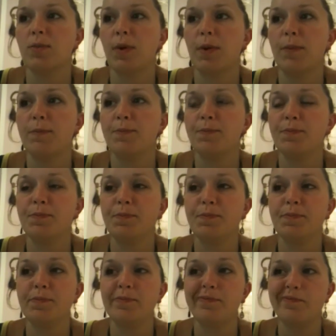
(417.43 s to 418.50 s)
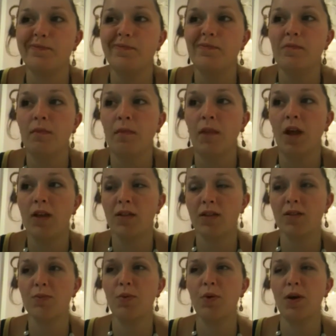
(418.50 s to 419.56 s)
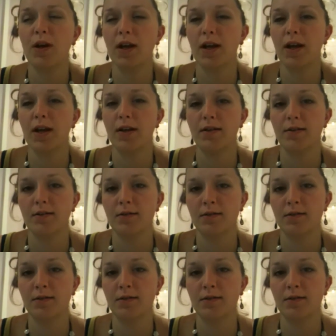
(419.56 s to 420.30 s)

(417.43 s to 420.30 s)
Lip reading: But at this point, I kind of